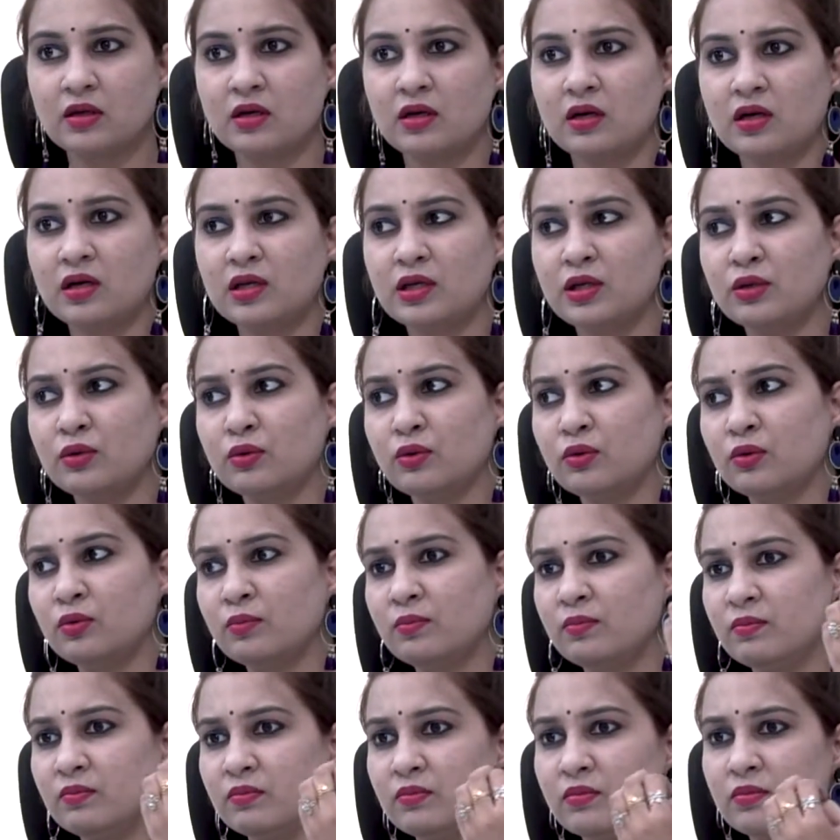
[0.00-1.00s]

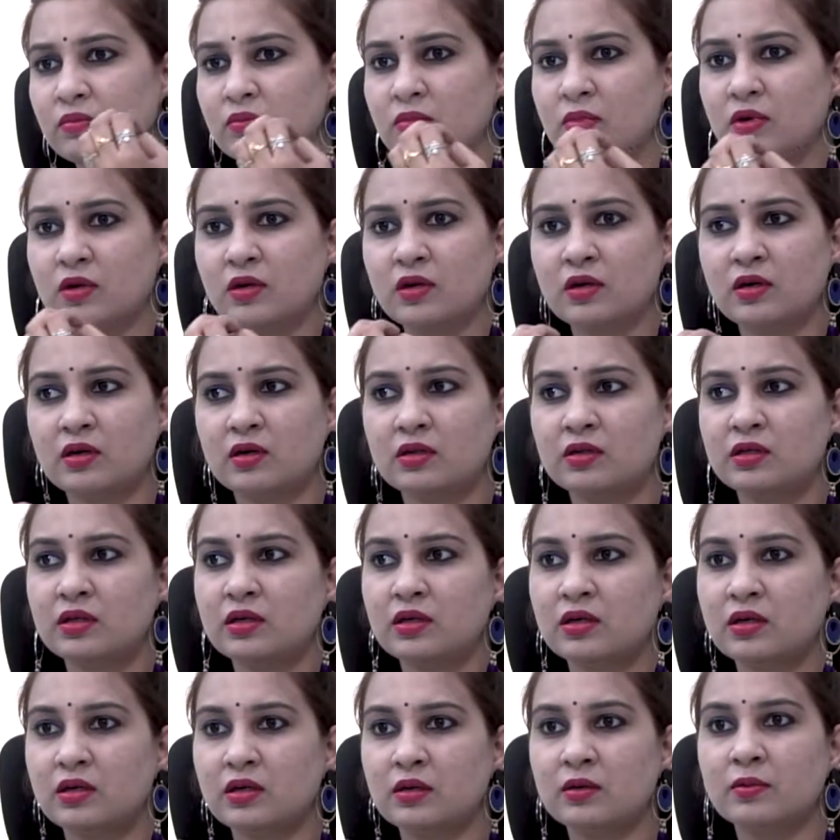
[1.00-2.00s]

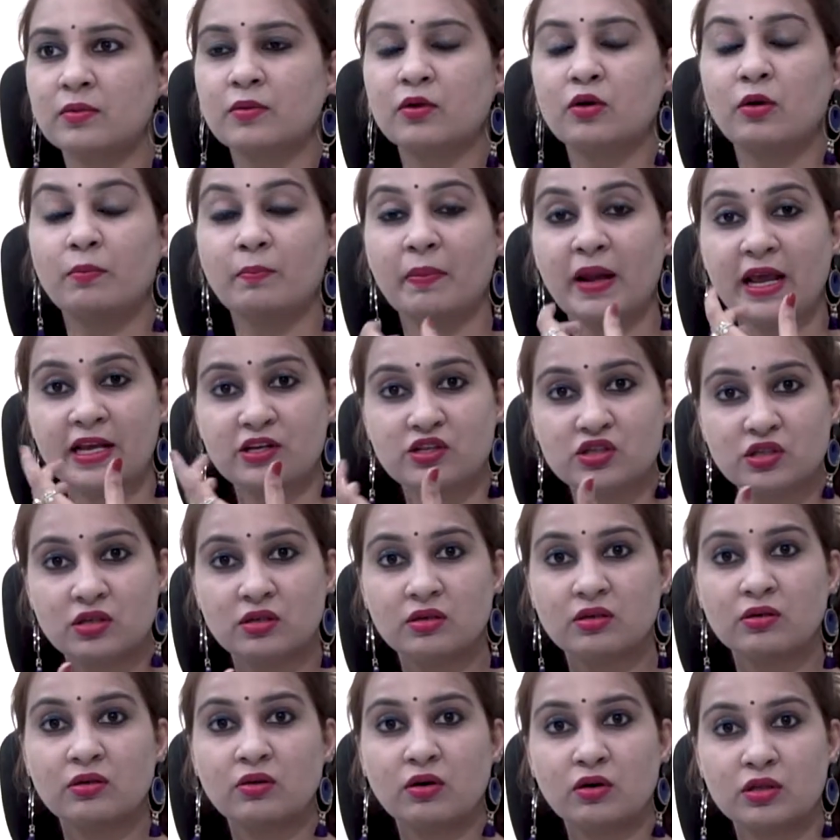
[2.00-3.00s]
the
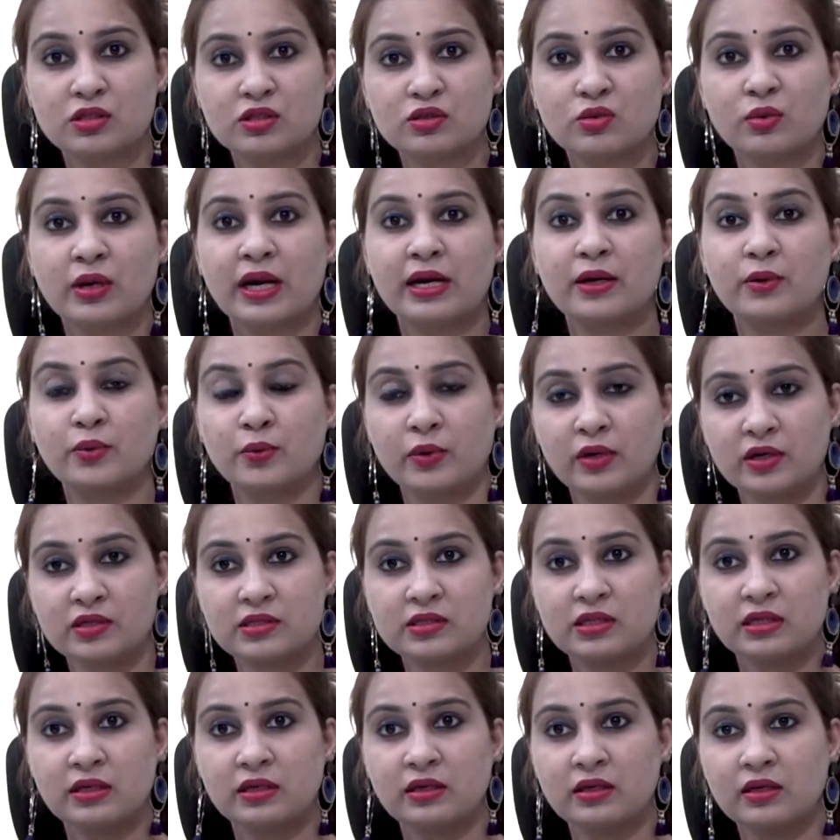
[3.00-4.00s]
complexion also get
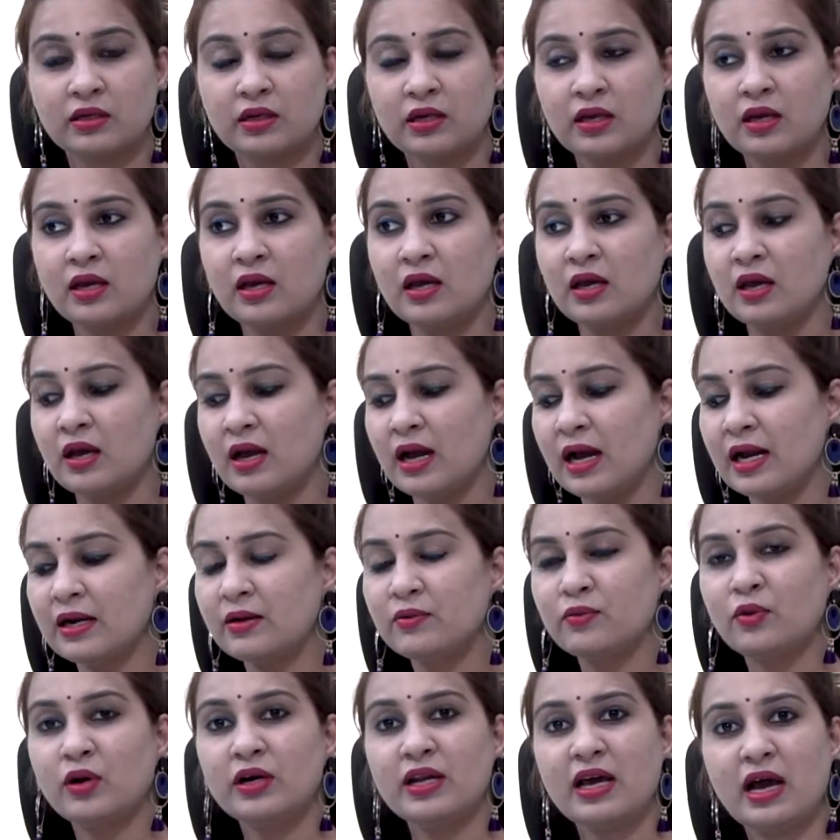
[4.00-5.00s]
worsened. And
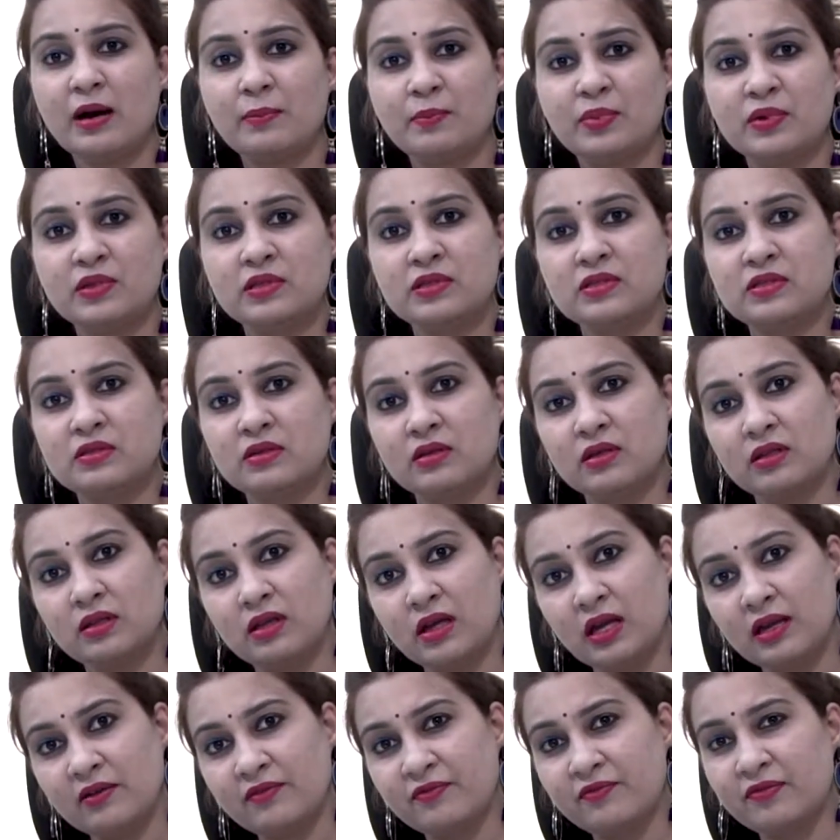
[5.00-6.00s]
what happens
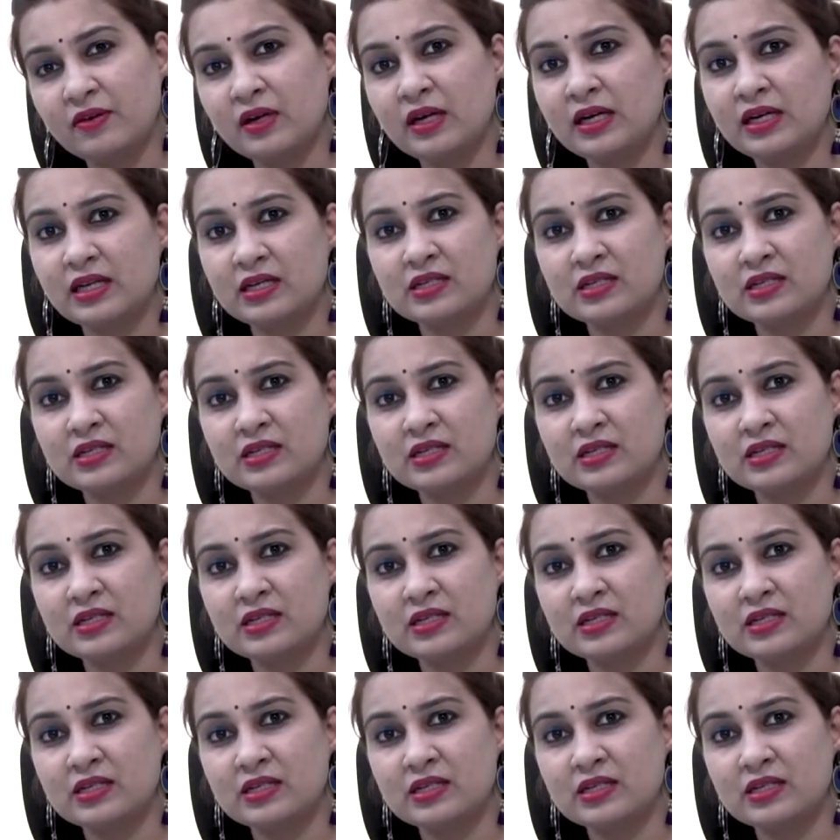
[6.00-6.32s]
if it